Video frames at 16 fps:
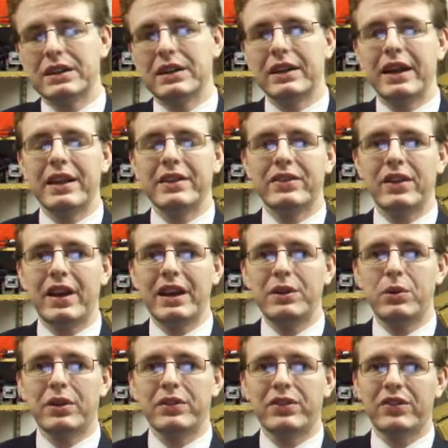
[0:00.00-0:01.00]
it's
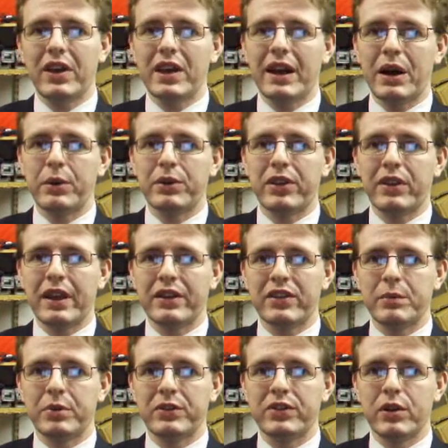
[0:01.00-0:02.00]
anyone's say how the next
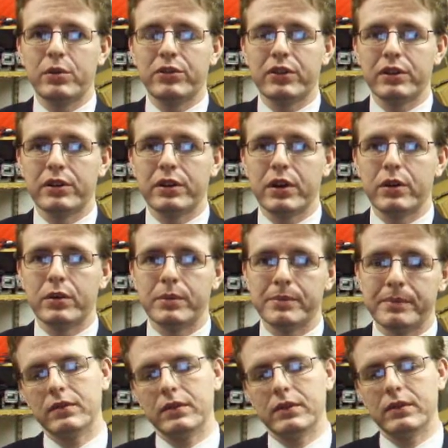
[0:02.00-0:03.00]
episode's going to go.
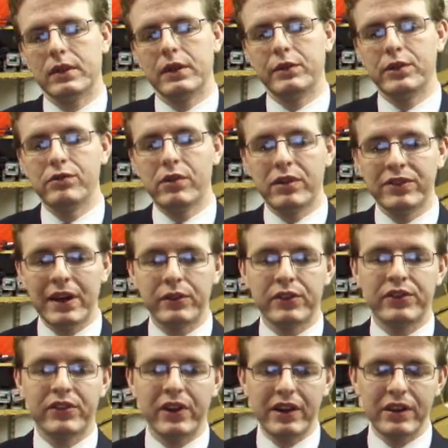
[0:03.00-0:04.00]
If we run down the
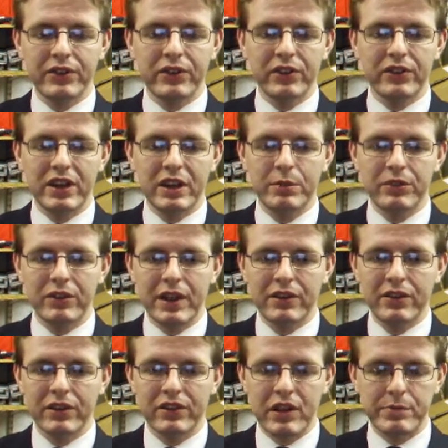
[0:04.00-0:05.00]
status of the teams at the end
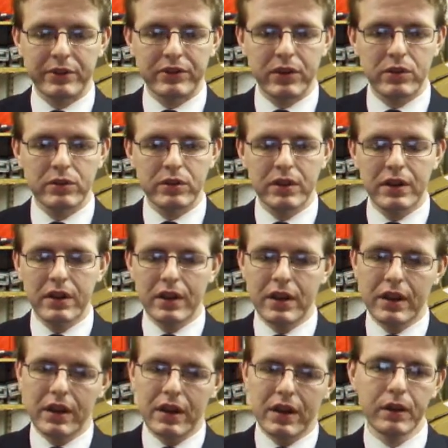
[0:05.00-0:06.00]
of this episode,
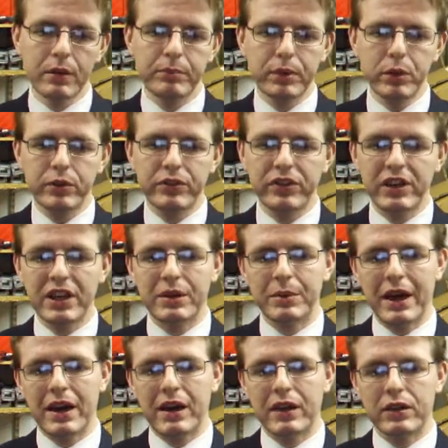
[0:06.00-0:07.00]
blue team
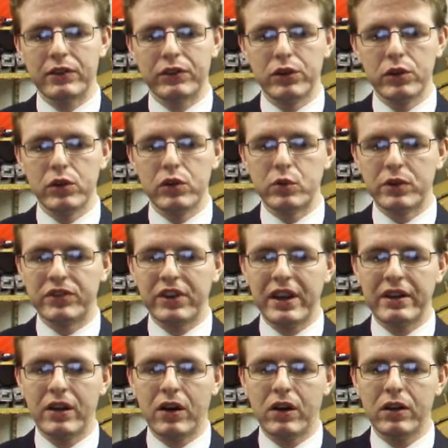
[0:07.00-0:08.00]
has Guude with
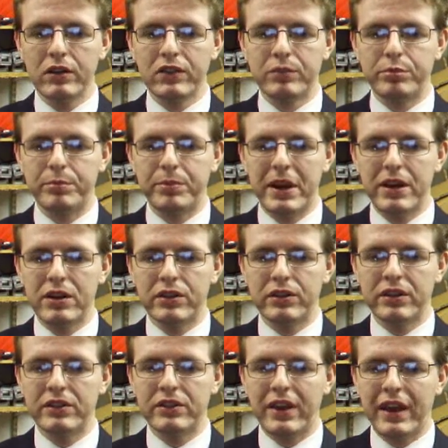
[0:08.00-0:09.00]
10 hearts,
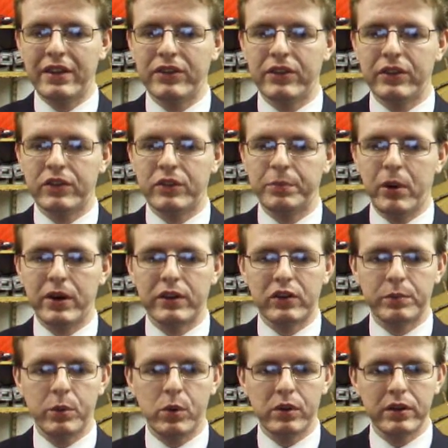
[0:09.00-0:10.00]
preparing to enter the spider
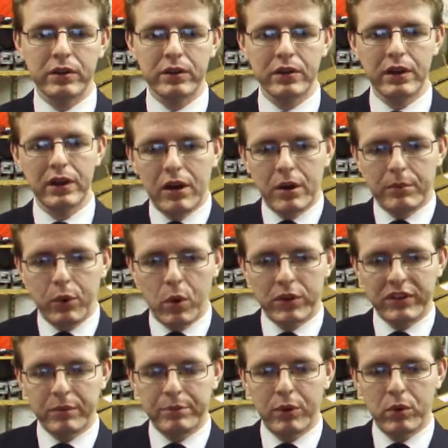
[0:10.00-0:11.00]
spawner.
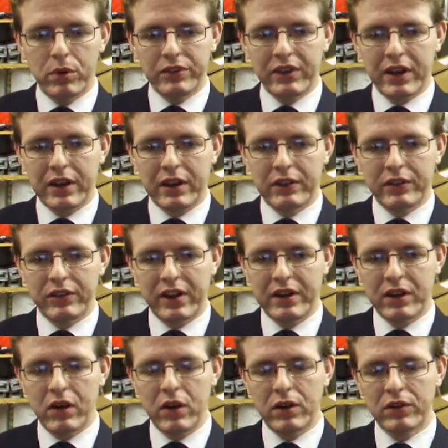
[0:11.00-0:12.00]
Pause has 10
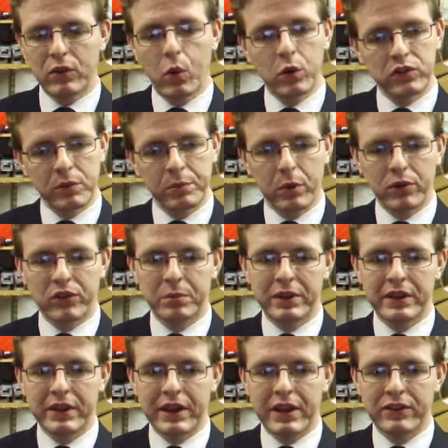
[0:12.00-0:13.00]
hearts, also possibly
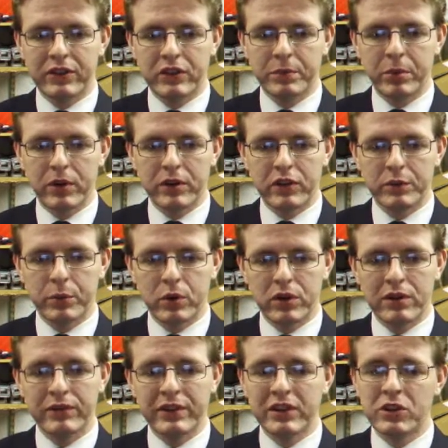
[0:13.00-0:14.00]
going to enter the spider
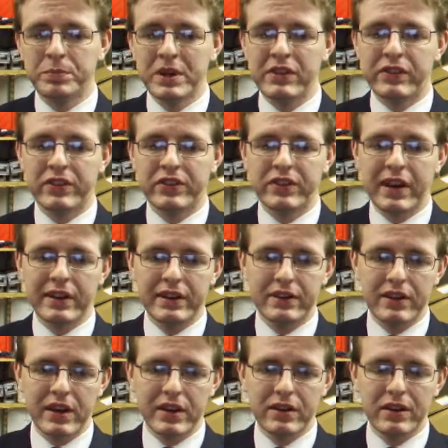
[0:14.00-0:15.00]
spawner. VintageBeef is sadly
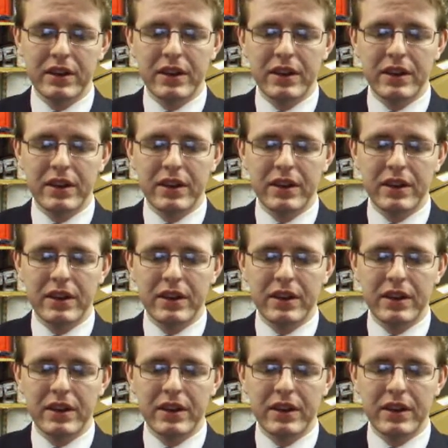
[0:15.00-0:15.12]
dead.